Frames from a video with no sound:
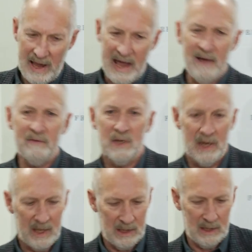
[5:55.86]
have
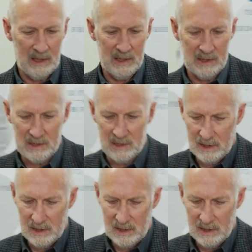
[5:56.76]
done is,